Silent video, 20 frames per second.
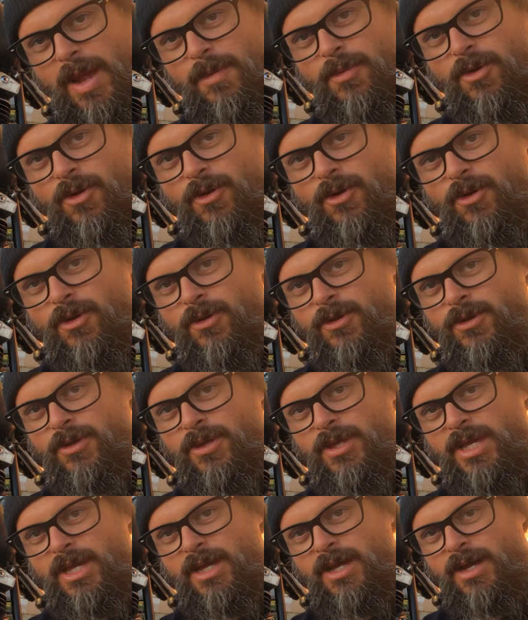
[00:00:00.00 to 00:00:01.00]
rabbit hole
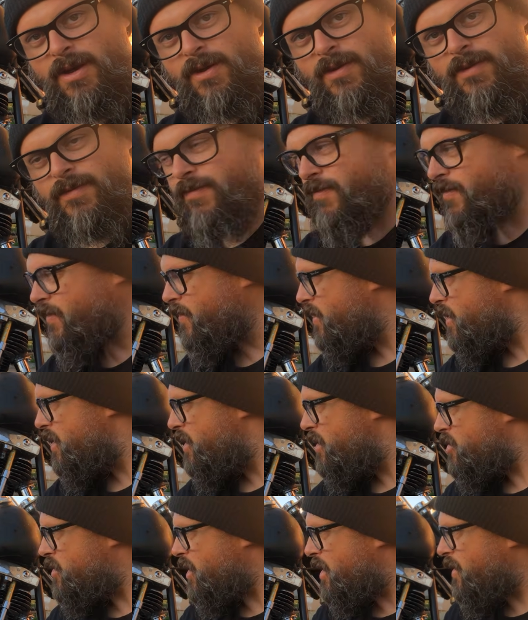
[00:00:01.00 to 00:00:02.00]
of
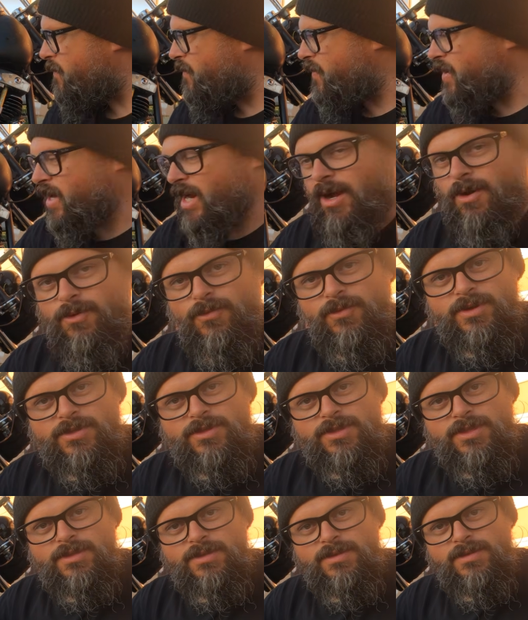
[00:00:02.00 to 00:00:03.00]
trying to figure out what
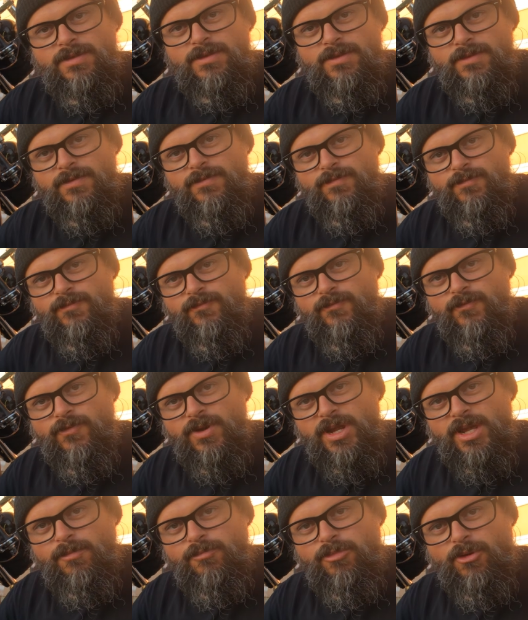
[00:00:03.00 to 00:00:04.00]

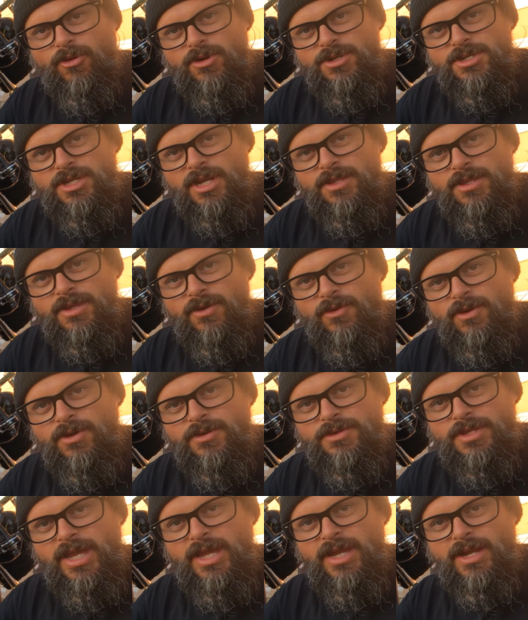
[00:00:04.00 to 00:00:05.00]
freaking ports on the
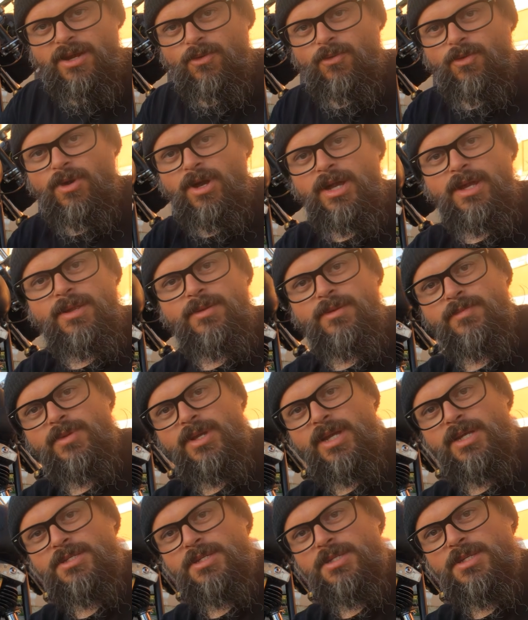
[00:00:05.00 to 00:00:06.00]
oil tank or what,
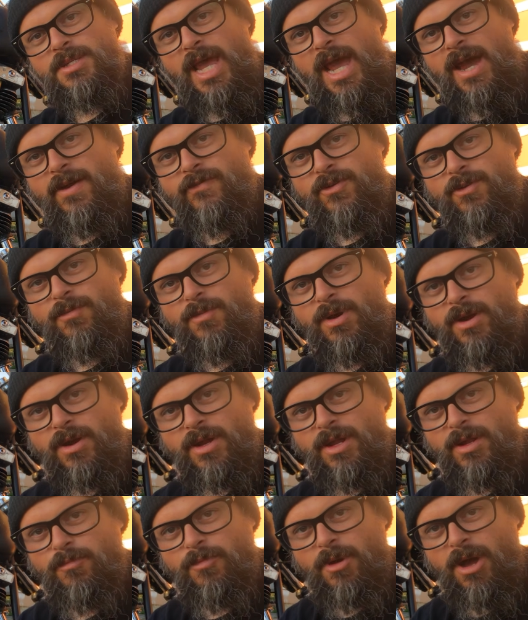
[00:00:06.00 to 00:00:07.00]
because it's
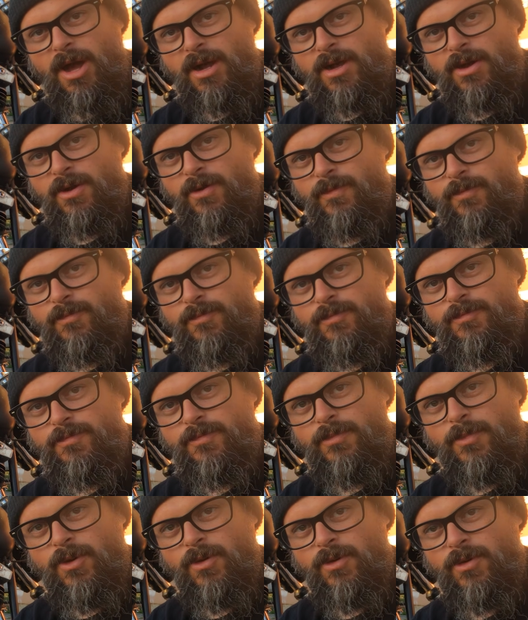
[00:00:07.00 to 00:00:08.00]
aftermarket Paco
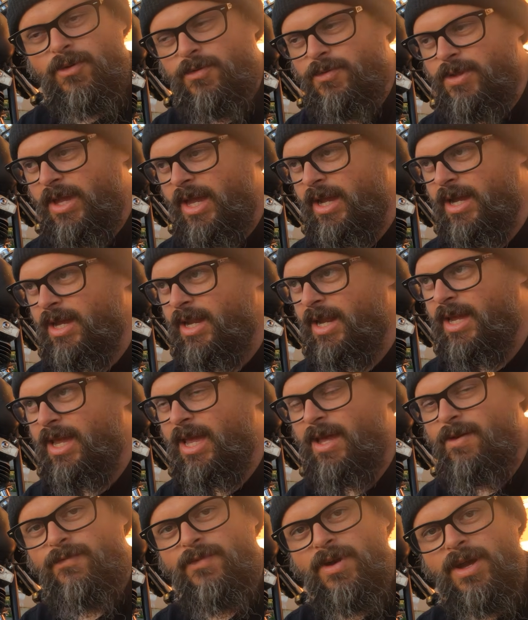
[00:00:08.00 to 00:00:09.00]
oil tank and I
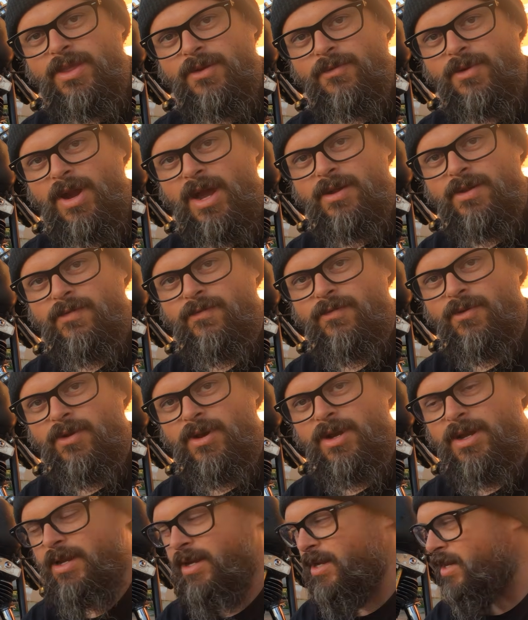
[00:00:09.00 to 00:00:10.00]
can't find the routing
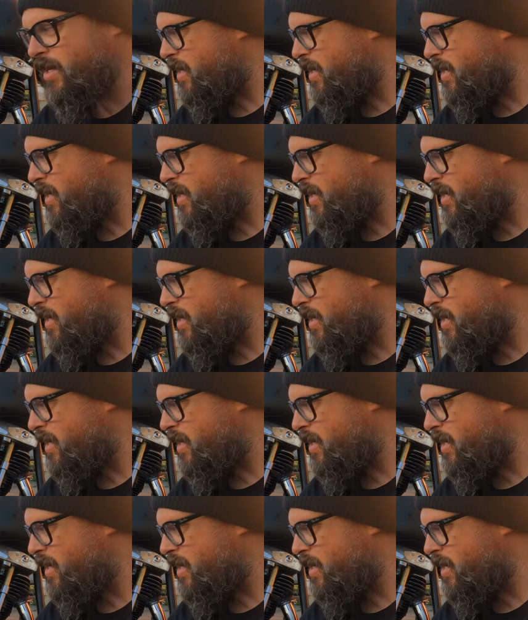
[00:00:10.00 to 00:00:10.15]
for it.